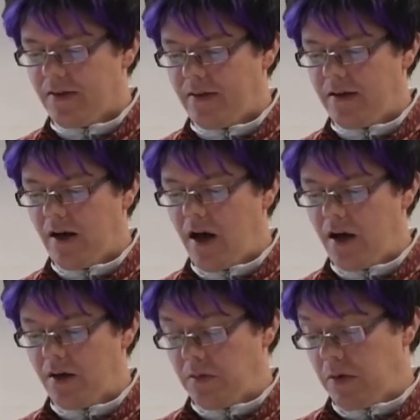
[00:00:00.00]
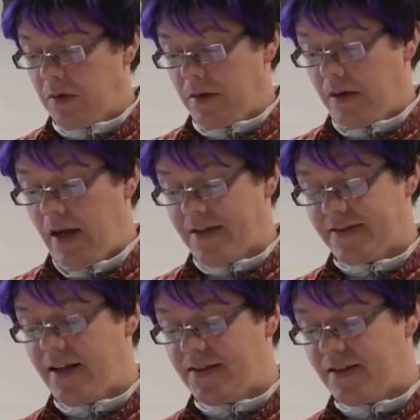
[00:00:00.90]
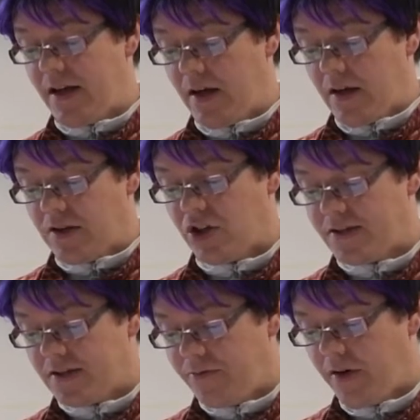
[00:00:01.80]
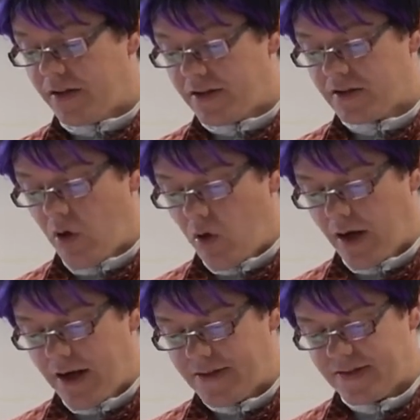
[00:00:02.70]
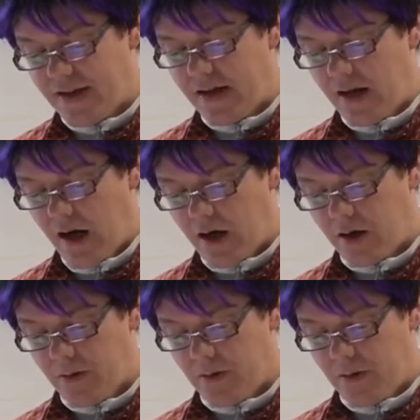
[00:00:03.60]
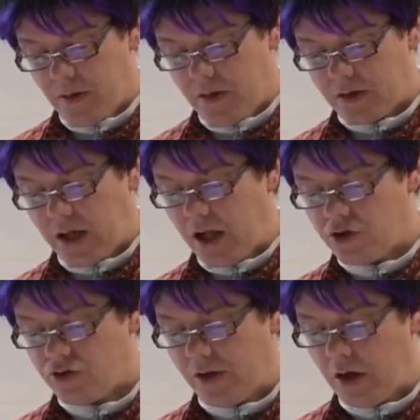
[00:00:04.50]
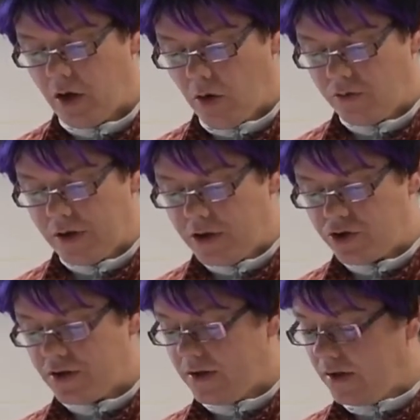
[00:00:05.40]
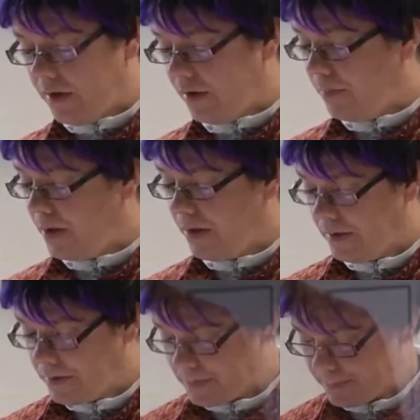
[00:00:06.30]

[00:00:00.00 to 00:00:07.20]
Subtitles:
that are, as they say, justified as long as they are culturally or religiously underpinned.